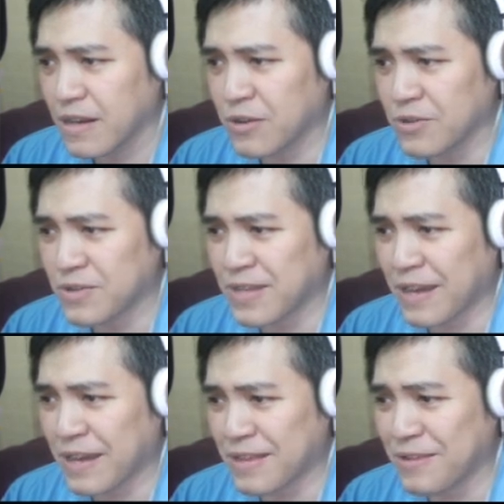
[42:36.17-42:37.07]
Don't say
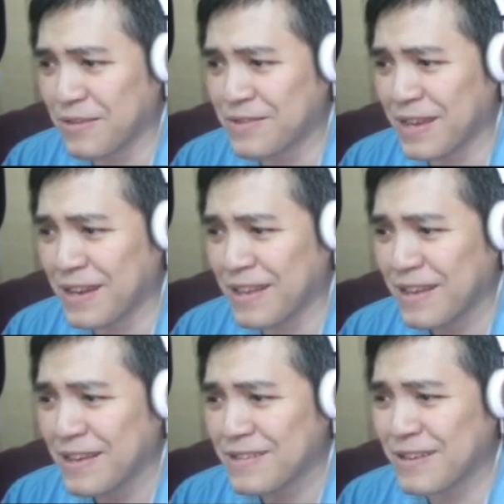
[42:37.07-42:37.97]
that. Don't say that.
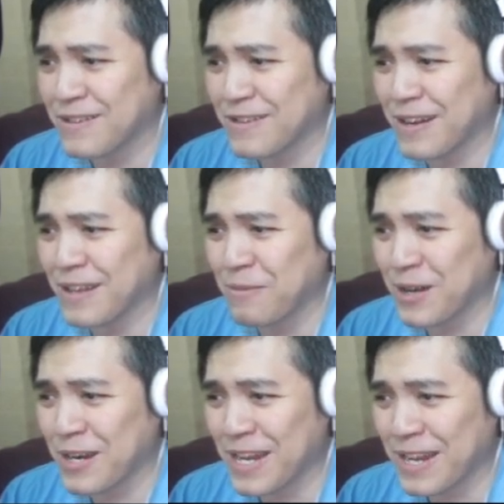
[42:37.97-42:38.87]
It's gonna turn out that I'm
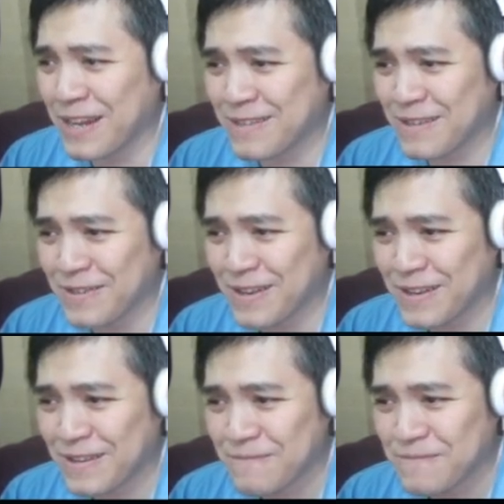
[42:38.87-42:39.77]
gonna need it soon.
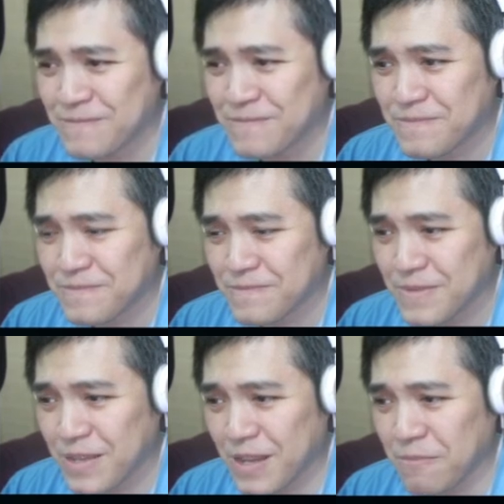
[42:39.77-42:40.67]

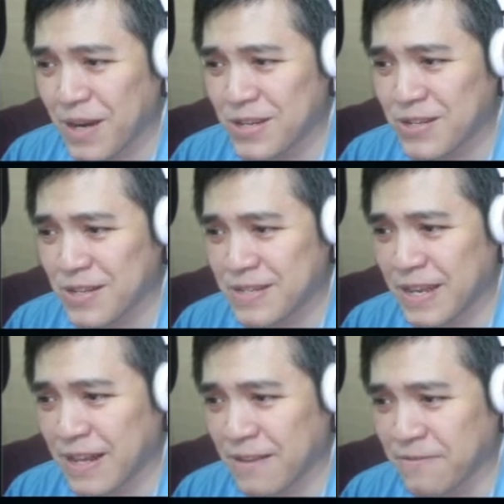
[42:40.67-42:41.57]
Basalt
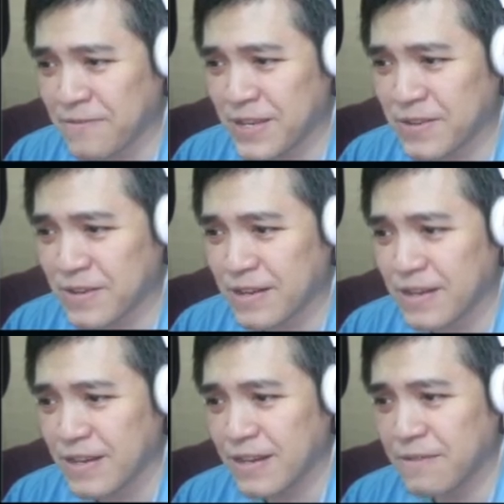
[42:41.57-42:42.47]
shelf feature.
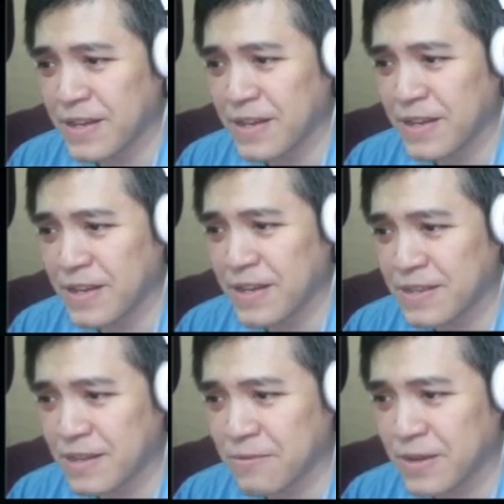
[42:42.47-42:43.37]
The veil seems to
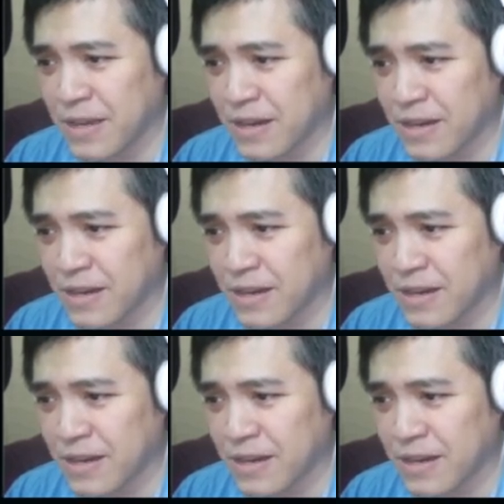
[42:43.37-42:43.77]
sit away